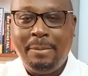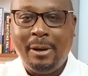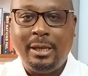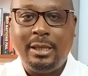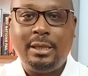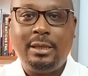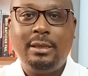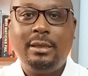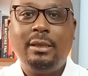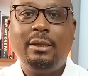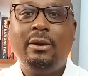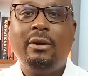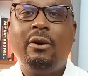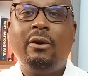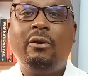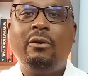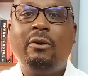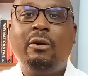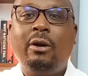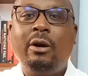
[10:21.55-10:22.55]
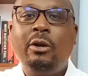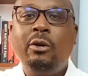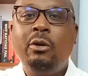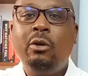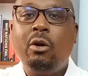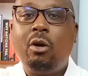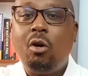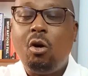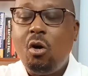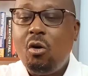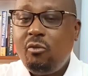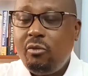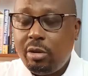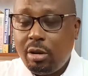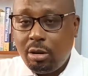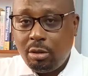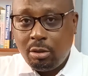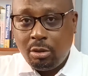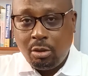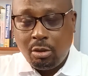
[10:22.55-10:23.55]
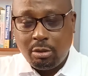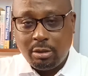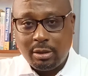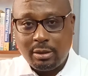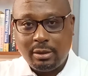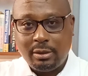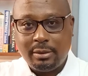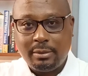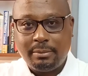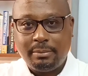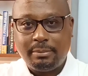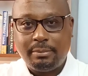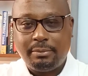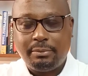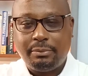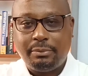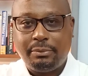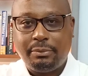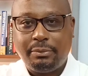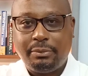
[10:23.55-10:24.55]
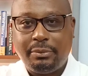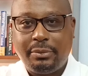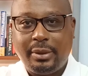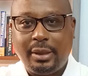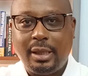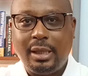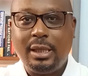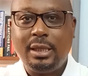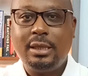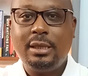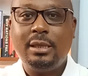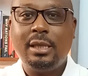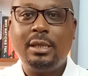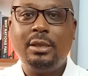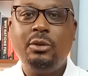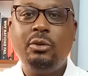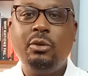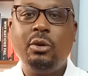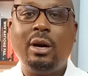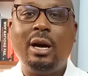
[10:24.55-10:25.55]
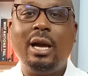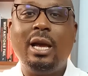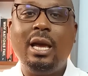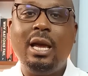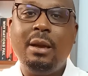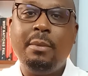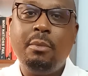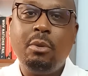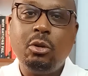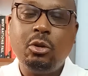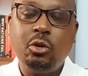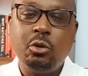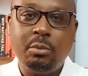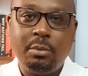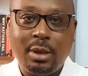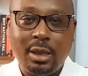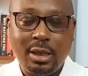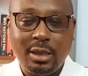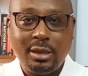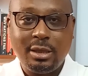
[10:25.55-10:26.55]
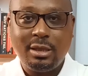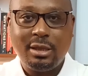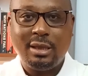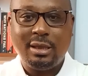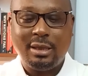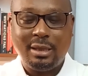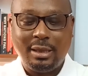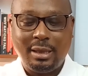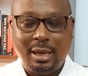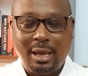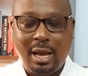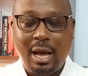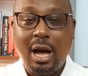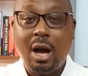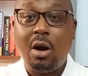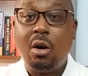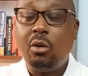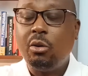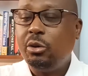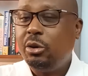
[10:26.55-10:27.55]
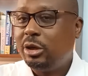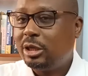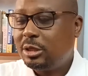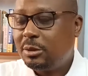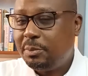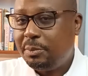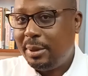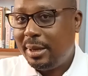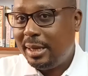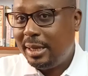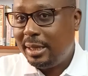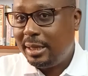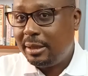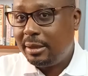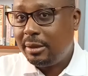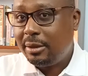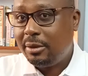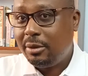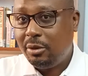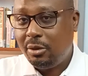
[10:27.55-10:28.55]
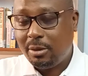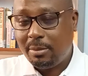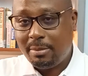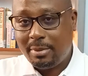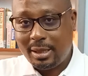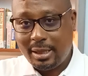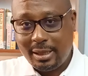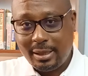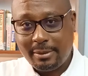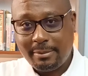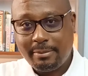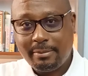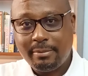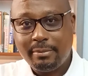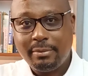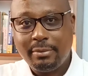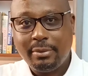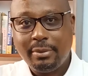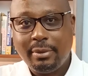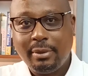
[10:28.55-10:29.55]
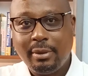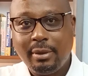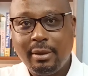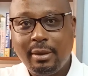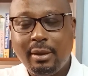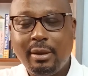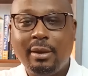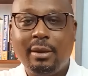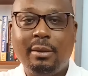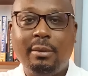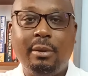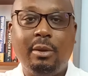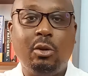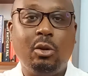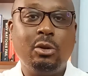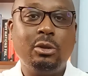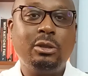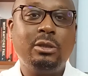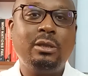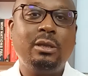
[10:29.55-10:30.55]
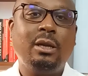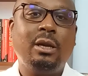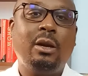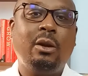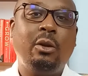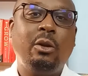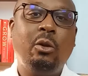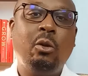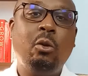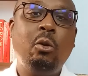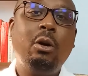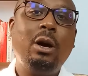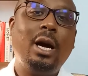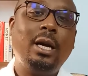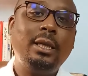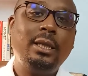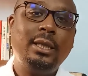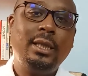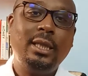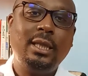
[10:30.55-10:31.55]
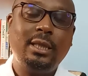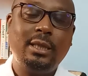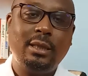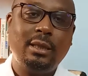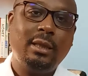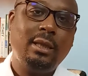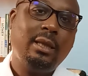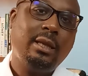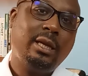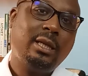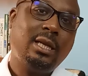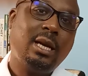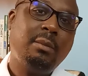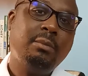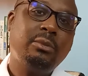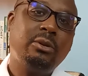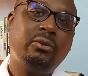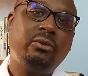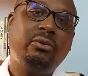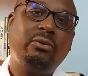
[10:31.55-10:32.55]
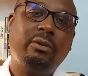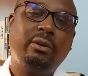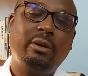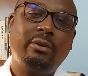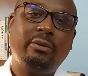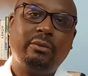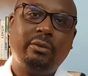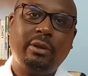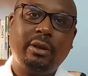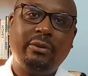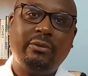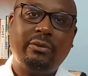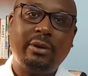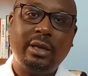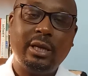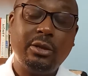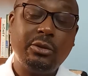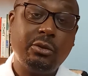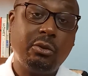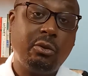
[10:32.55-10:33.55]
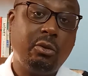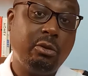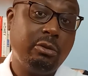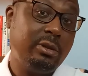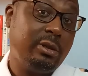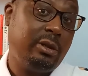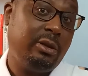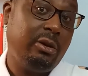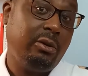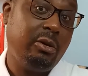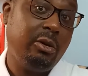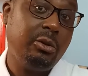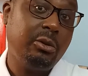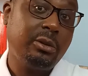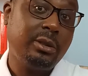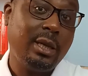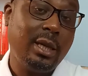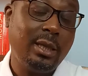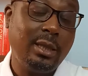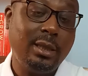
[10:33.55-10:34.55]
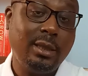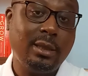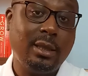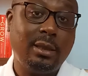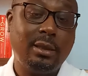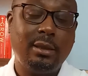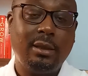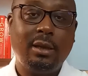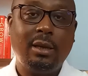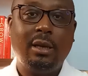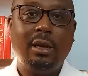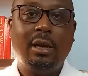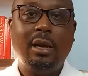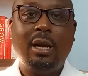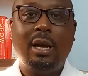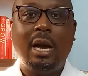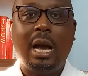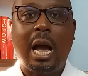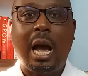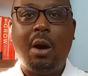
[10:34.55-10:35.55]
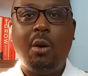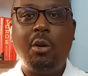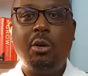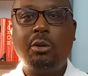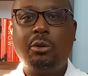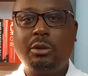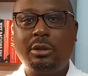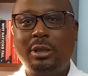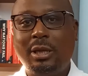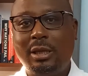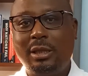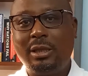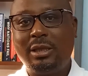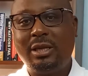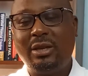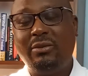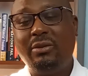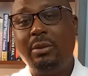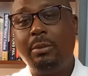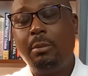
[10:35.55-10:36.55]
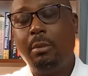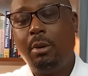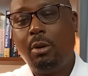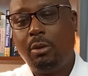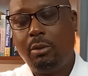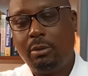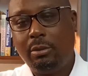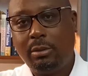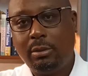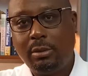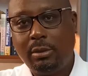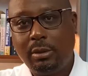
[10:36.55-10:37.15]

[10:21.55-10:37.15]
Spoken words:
But your overall goal is that you are able to manage how you're spending your money. Because you look at it in the terms of the financial goals that you're going to set is that I want to start saving more.